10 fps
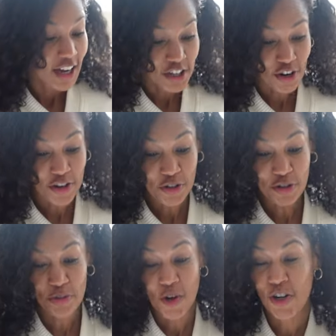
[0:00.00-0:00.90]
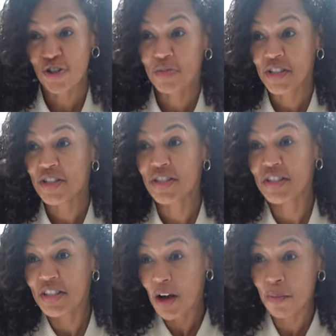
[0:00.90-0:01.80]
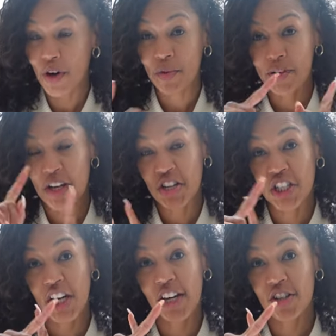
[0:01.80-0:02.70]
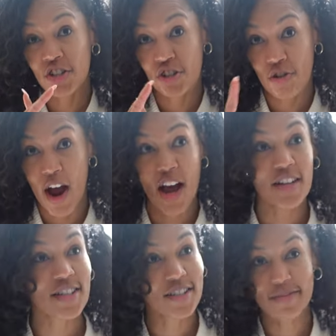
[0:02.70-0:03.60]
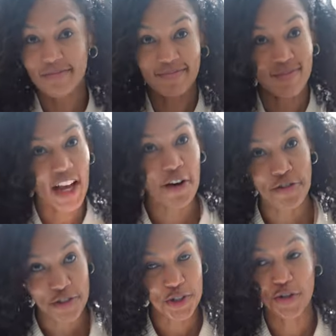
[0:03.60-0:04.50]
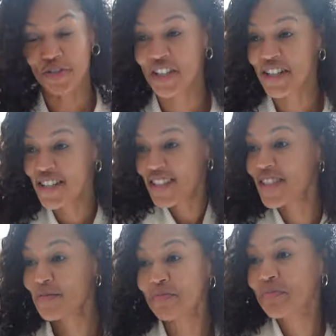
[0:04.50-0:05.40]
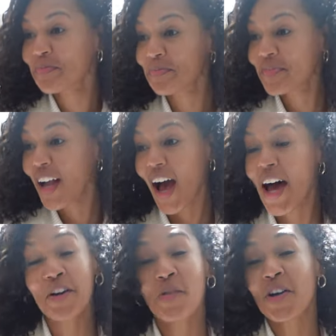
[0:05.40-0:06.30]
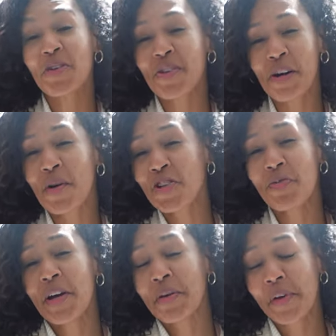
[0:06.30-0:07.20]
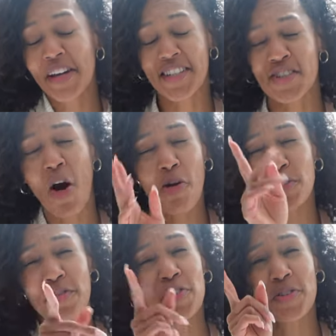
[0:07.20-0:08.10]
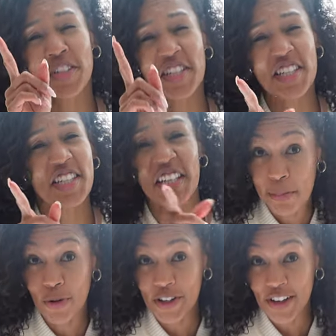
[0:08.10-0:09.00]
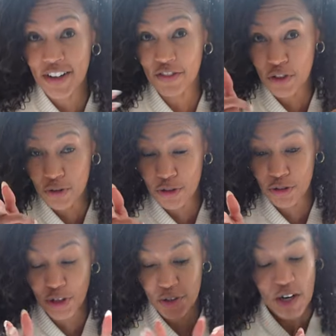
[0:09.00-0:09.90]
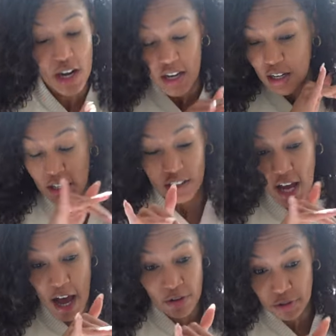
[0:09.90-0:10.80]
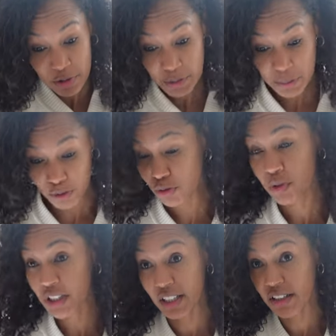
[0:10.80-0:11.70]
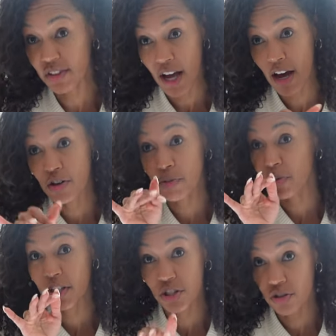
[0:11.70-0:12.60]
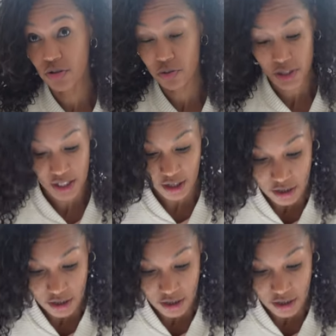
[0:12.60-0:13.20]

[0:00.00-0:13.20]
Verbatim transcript: I try to go to the washroom in the subway when I change tracks, out of service. I didn't want to go to that washroom anyways. It's always filthy and stinky. Bloor-Yonge, if you know, you know. Because I don't know what people do when they leave the house, but they shouldn't do it there.